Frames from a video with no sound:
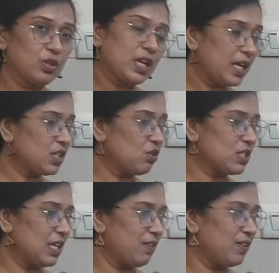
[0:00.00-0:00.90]
Correct
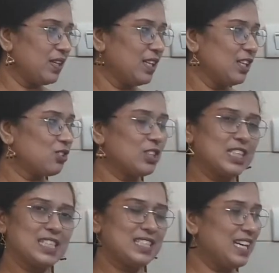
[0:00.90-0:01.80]
yourself. So
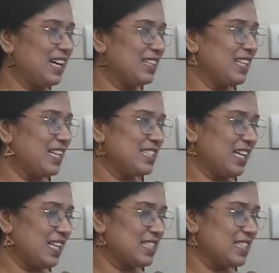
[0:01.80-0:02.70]
this is there is the
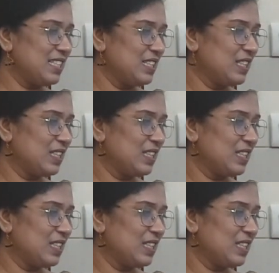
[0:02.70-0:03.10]
answer.